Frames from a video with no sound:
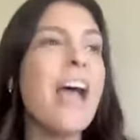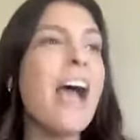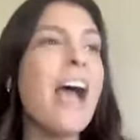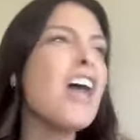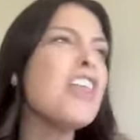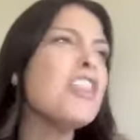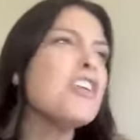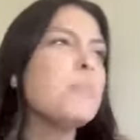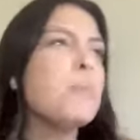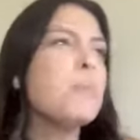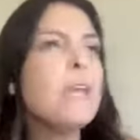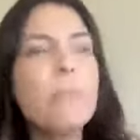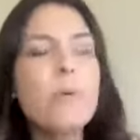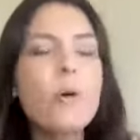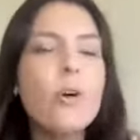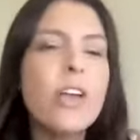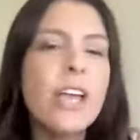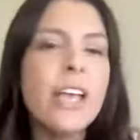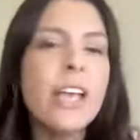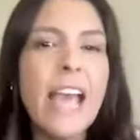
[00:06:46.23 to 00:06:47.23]
other
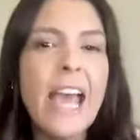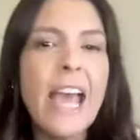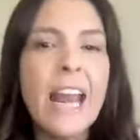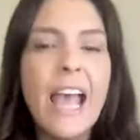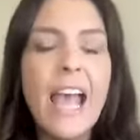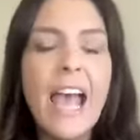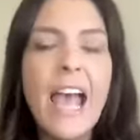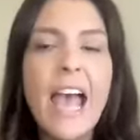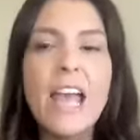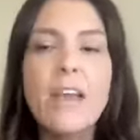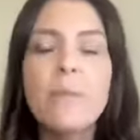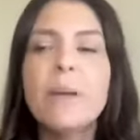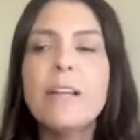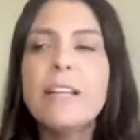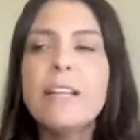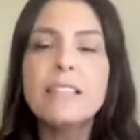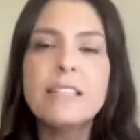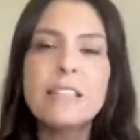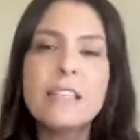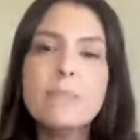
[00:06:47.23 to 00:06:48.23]
people can get ahead, but
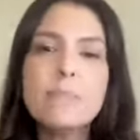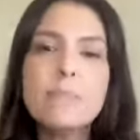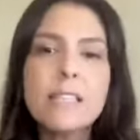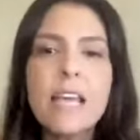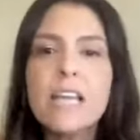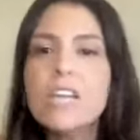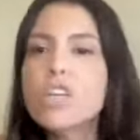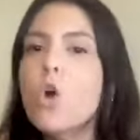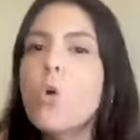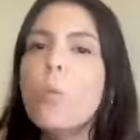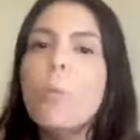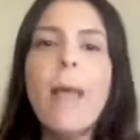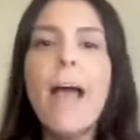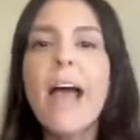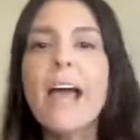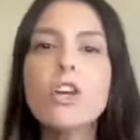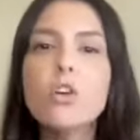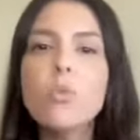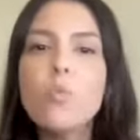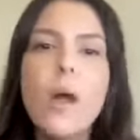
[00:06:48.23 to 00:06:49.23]
it seems like no
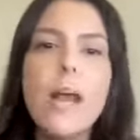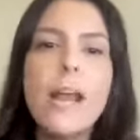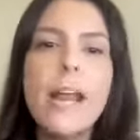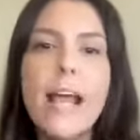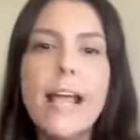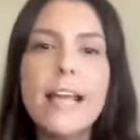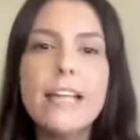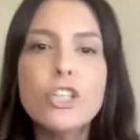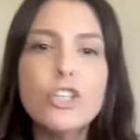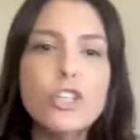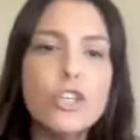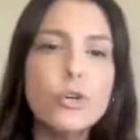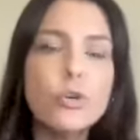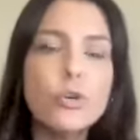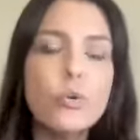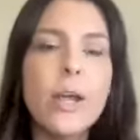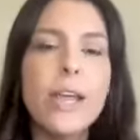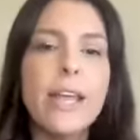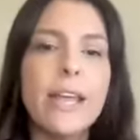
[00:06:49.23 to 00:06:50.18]
matter what I do,